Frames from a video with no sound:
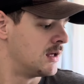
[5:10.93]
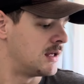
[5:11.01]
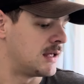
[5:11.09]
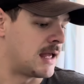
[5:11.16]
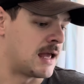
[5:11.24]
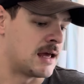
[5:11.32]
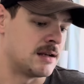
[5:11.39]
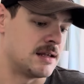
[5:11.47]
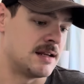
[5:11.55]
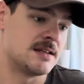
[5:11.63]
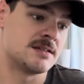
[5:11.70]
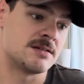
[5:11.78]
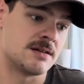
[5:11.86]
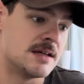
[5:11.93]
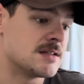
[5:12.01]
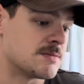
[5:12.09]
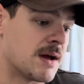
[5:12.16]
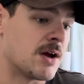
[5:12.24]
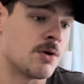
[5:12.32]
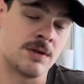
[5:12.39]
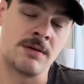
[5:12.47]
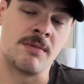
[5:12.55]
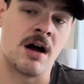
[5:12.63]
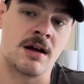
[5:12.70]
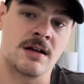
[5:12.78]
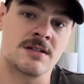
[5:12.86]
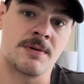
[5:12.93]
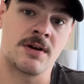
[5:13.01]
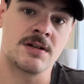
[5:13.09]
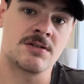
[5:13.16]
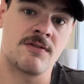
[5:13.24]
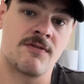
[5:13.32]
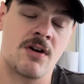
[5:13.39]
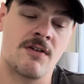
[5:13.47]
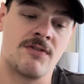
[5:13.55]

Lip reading: And it is my only manga experience so far.